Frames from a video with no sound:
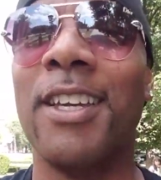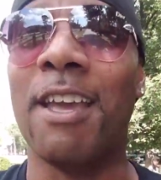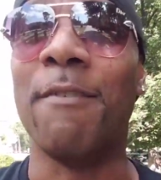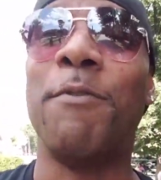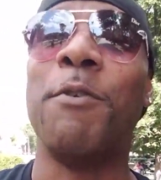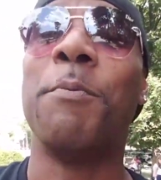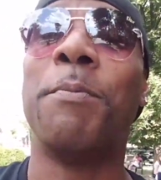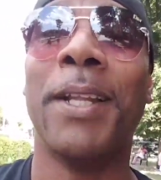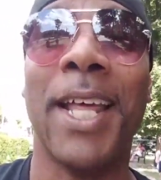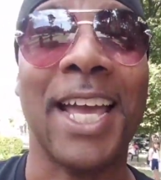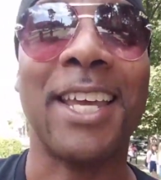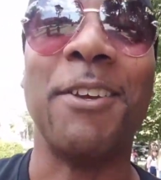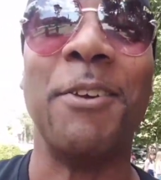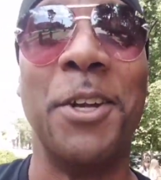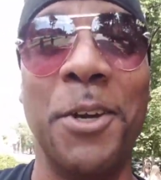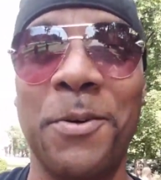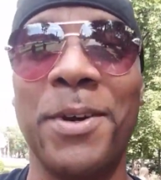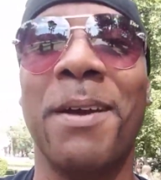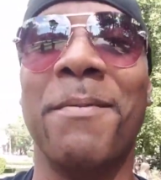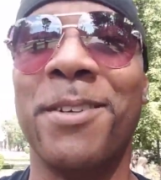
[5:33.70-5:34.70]
If you black,
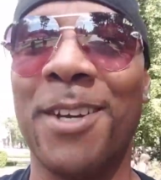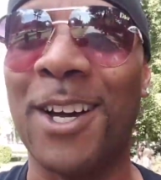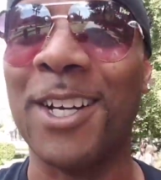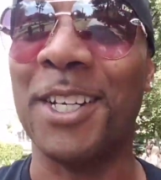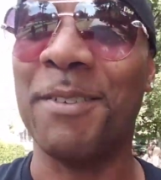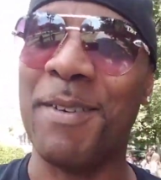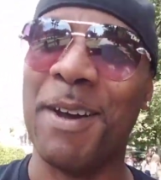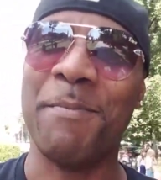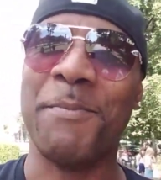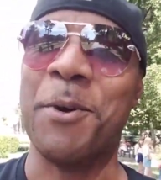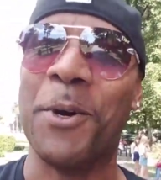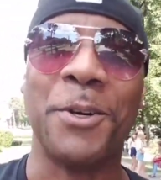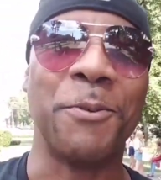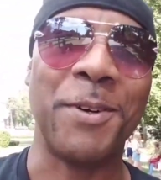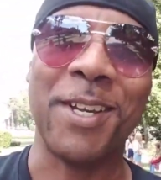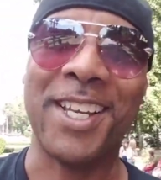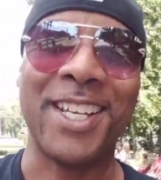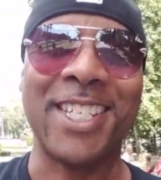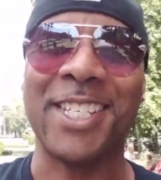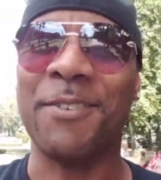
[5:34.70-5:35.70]
you know what I'm talking about. Puerto
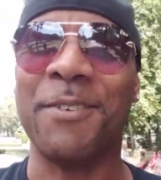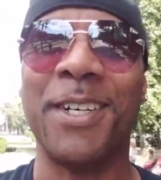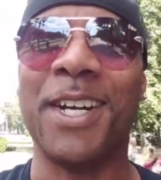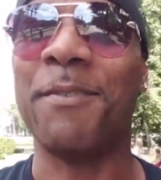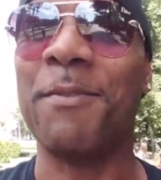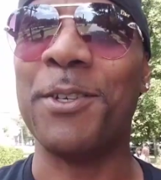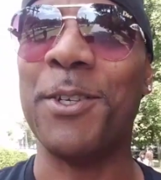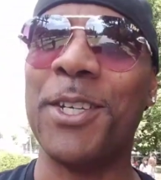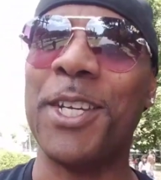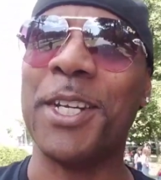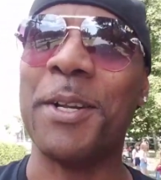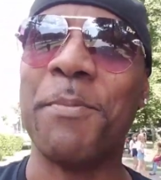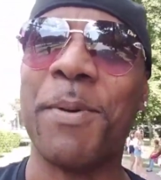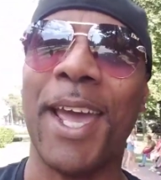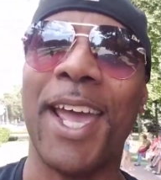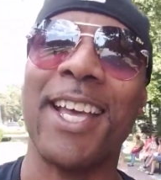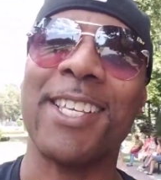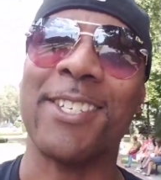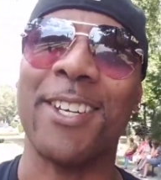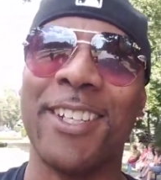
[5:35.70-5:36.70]
Ricans or whatever, you get a
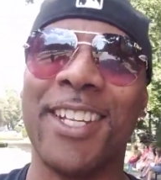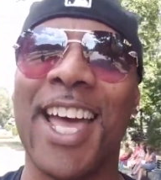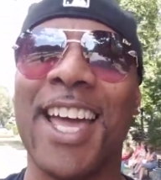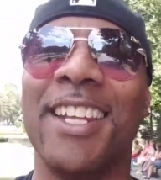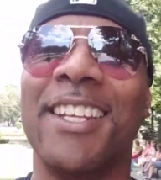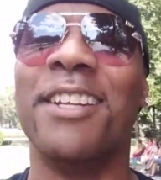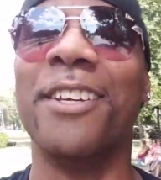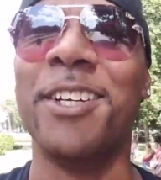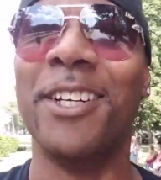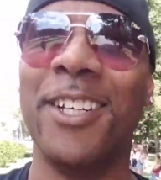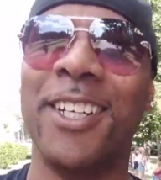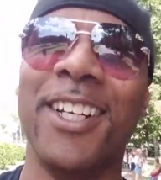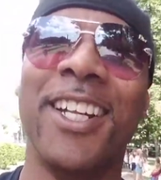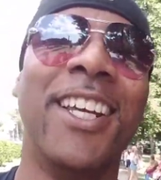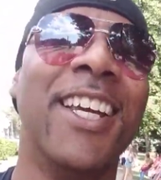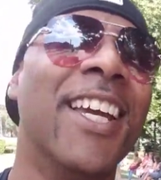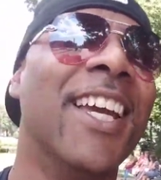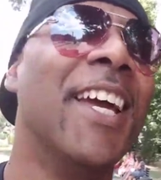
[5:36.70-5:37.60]
pass on that in the hood.